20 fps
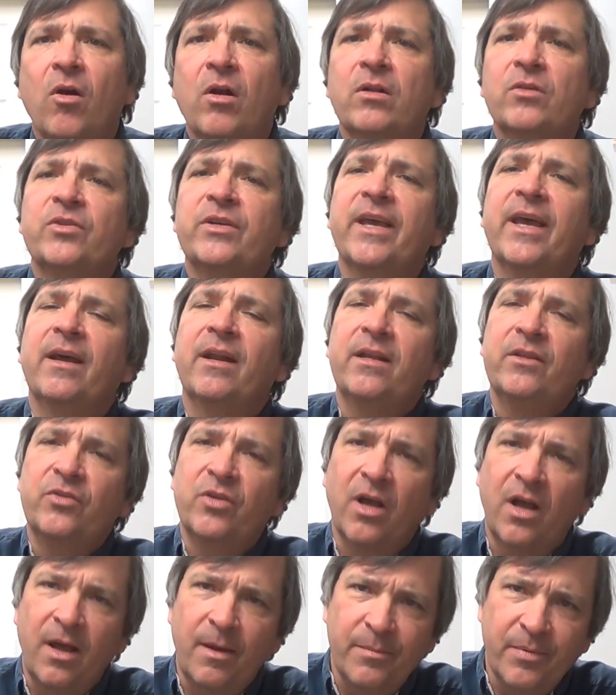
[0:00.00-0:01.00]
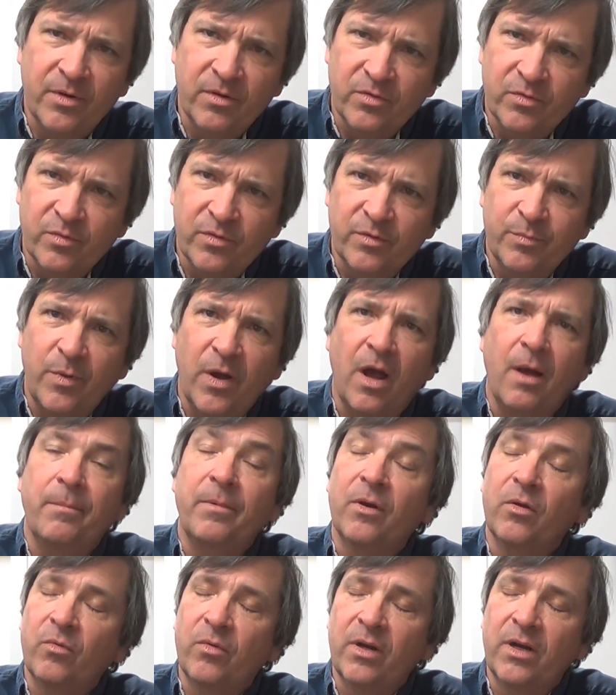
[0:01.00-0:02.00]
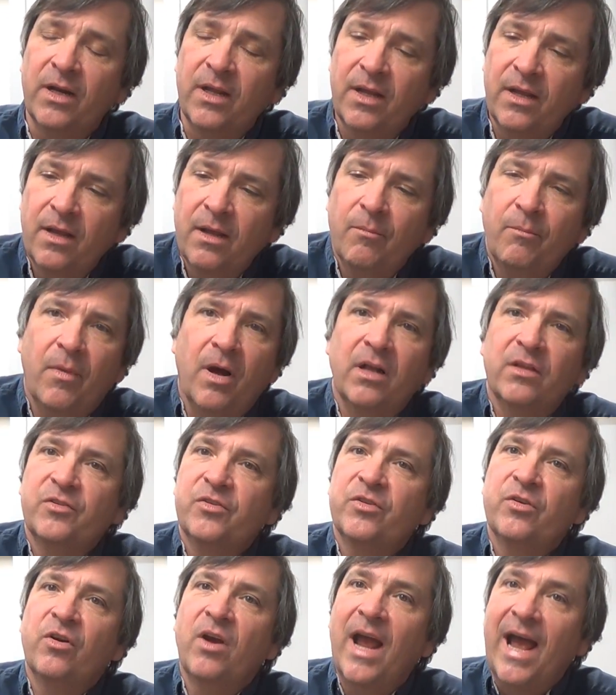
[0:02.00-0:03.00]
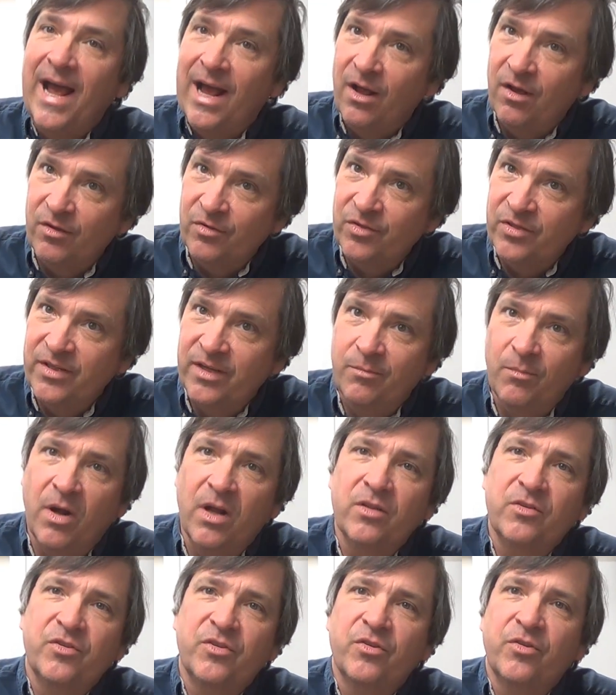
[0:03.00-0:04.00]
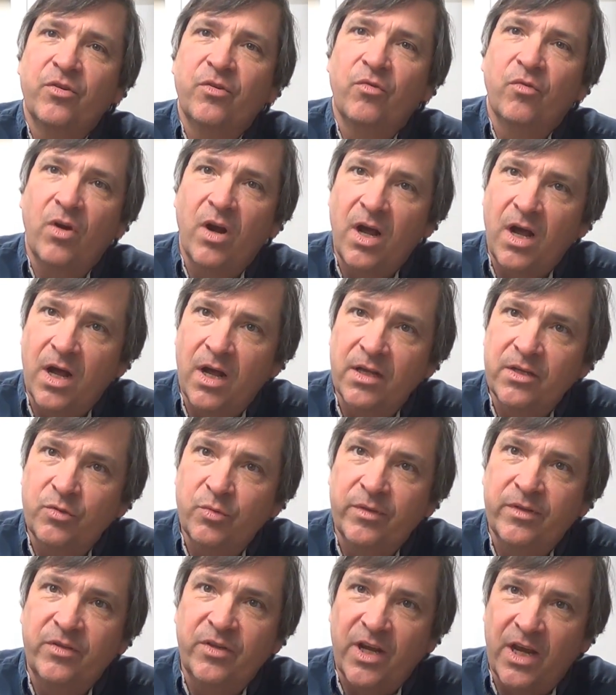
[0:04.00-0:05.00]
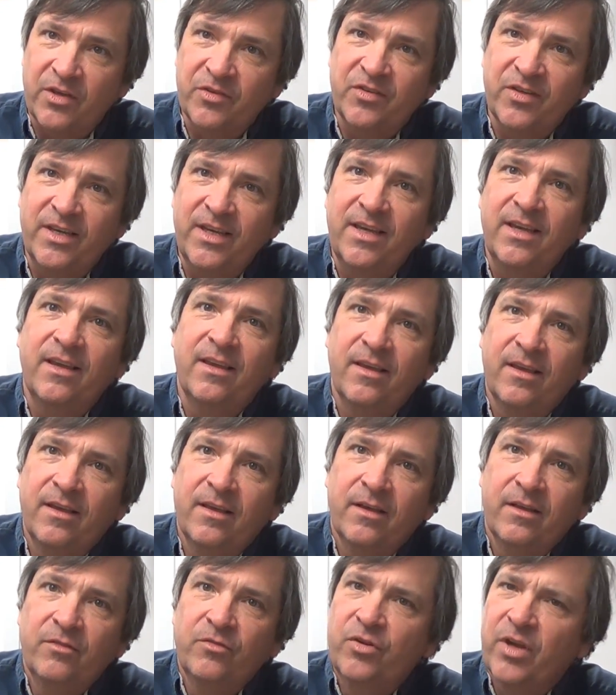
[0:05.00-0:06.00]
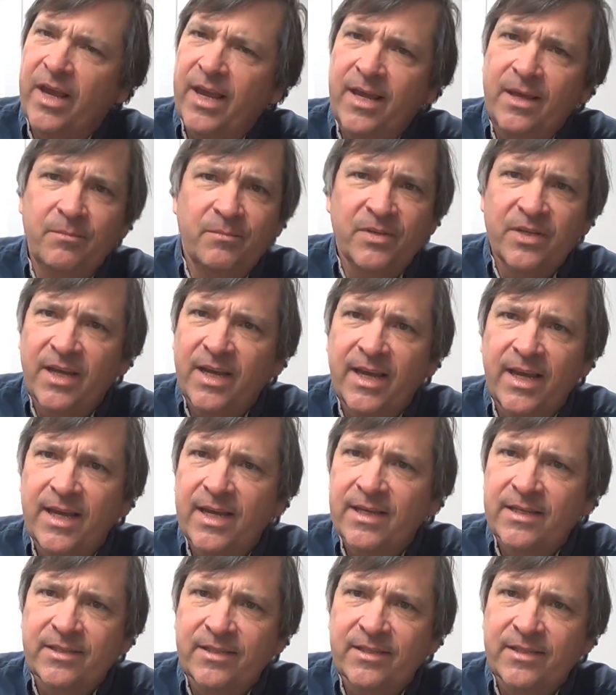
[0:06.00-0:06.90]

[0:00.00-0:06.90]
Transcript: Orange County Choppers was a popular one. Monster House and Monster Garage with Jesse James, I guess.